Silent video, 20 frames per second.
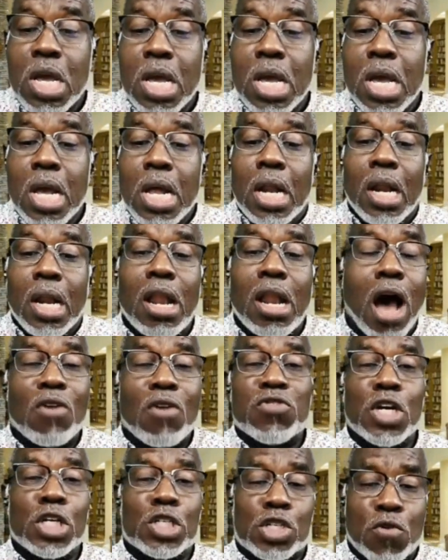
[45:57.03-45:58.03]
Love is
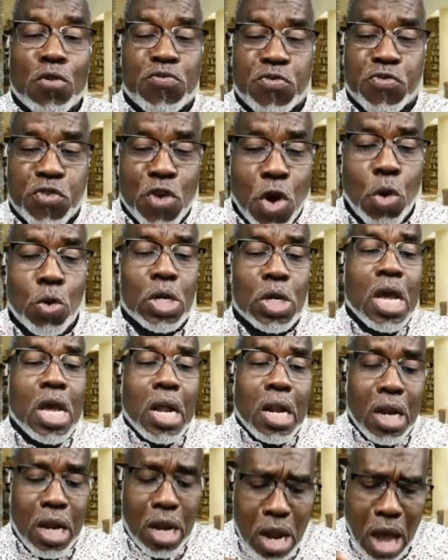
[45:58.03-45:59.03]
a fruit.
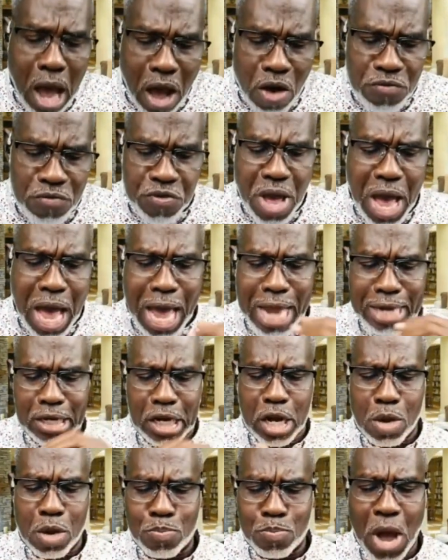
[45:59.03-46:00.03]
Love and
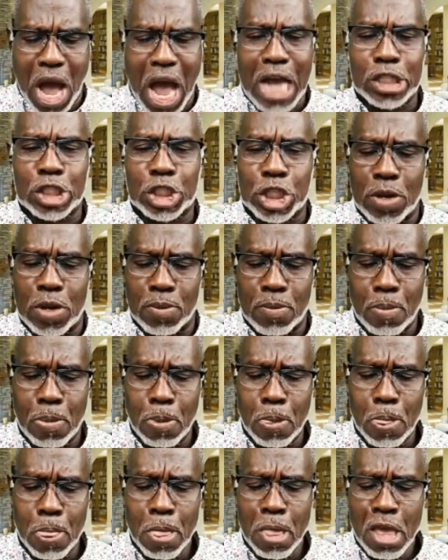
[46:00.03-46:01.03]
compassion.
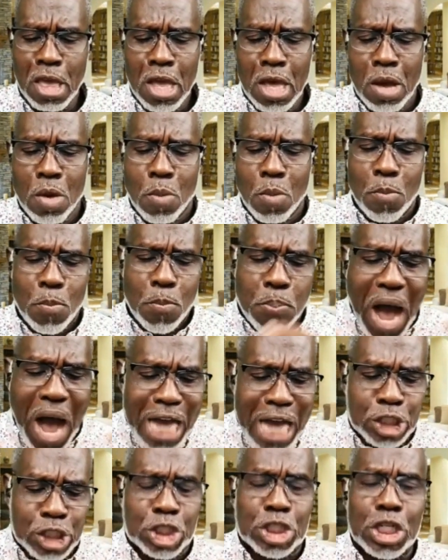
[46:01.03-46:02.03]

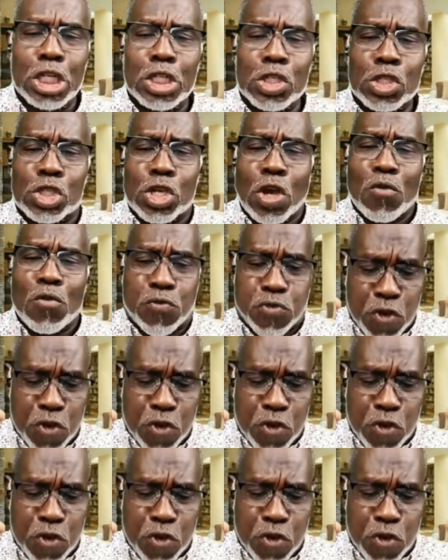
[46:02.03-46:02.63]
Passions for